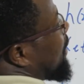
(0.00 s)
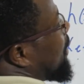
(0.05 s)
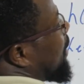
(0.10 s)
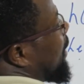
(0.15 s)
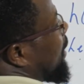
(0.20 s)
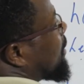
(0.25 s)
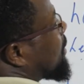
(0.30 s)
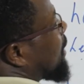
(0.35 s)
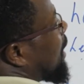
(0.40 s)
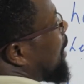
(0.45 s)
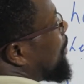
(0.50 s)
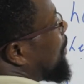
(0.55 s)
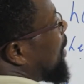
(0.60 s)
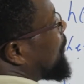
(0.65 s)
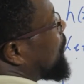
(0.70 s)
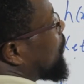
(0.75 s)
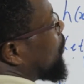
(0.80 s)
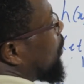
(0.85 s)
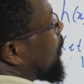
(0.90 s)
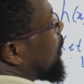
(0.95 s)
this, I'm
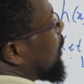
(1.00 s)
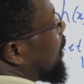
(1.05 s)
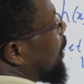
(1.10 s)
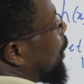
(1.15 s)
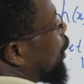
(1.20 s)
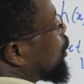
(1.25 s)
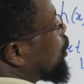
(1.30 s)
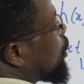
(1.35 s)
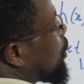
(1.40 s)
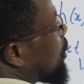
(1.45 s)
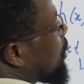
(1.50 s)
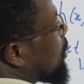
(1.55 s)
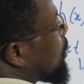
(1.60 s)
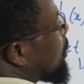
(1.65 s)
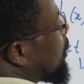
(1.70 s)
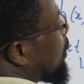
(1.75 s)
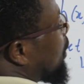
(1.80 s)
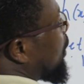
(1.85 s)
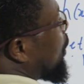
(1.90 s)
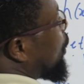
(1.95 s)
having what? The h,
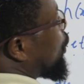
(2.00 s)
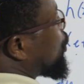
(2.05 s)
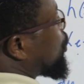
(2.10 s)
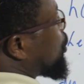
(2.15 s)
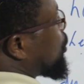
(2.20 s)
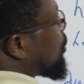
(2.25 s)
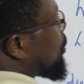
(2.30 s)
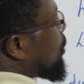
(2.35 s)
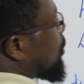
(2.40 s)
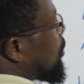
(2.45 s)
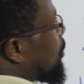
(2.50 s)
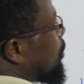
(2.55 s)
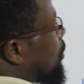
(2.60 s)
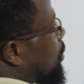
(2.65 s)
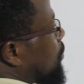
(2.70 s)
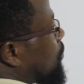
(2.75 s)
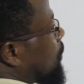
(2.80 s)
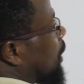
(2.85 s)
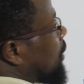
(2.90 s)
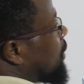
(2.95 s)

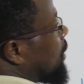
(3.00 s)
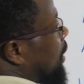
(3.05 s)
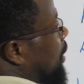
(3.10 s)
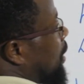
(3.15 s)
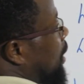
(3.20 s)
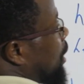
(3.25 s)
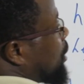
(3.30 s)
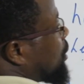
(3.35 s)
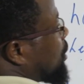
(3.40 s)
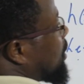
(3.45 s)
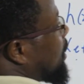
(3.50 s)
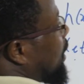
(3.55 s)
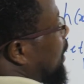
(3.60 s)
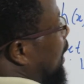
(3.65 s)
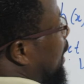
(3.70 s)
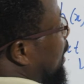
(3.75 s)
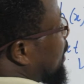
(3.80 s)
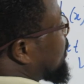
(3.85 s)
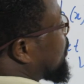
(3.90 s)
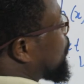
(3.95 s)
the
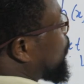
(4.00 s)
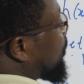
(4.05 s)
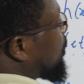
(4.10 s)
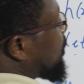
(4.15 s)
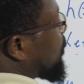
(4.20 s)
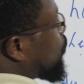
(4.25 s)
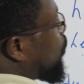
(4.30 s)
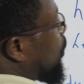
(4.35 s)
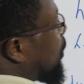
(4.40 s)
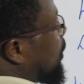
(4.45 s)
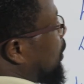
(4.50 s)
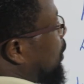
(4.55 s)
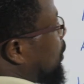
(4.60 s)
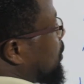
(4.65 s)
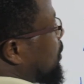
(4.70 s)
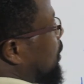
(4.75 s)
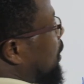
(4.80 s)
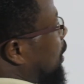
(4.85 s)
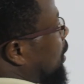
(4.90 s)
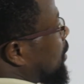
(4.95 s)
x, which is what the h
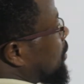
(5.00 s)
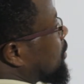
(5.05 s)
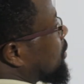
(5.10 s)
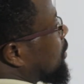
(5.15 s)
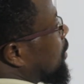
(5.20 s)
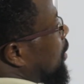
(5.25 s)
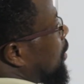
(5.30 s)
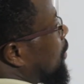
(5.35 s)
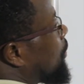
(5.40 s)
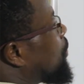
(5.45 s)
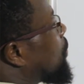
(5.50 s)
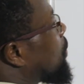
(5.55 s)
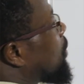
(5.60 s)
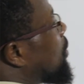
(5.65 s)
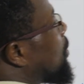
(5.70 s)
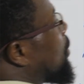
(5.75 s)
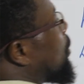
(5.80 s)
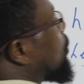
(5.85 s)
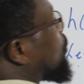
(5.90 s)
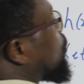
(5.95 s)
there is. Yeah.
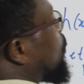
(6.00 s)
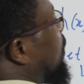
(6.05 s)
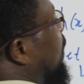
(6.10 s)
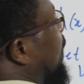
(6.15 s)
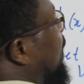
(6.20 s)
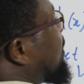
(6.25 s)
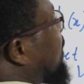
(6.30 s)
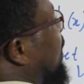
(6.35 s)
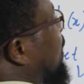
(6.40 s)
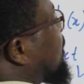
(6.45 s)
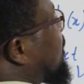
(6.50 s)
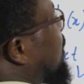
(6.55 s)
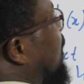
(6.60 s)
So this is